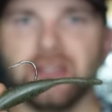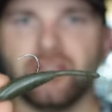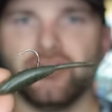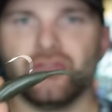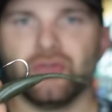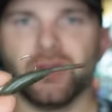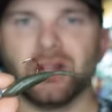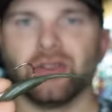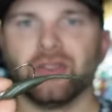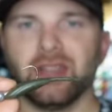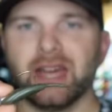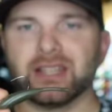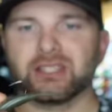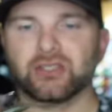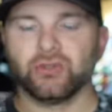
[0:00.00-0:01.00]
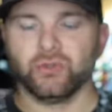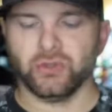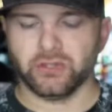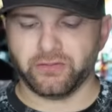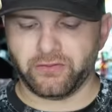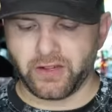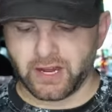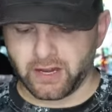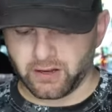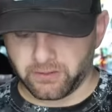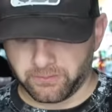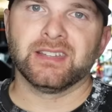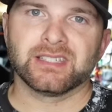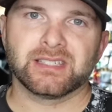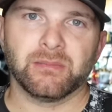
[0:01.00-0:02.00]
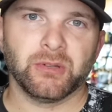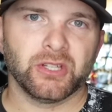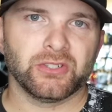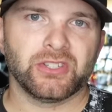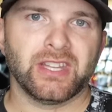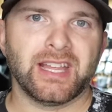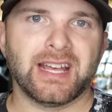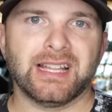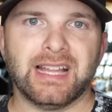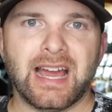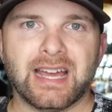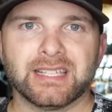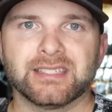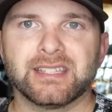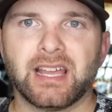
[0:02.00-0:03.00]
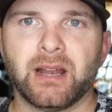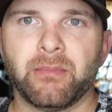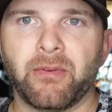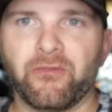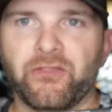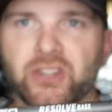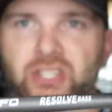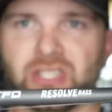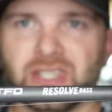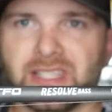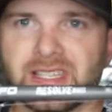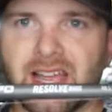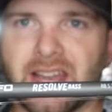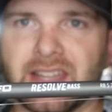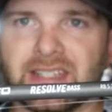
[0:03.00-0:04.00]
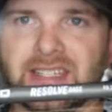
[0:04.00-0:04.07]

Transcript: to trigger that school to fire. Similar to that last setup, I'm fishing this on a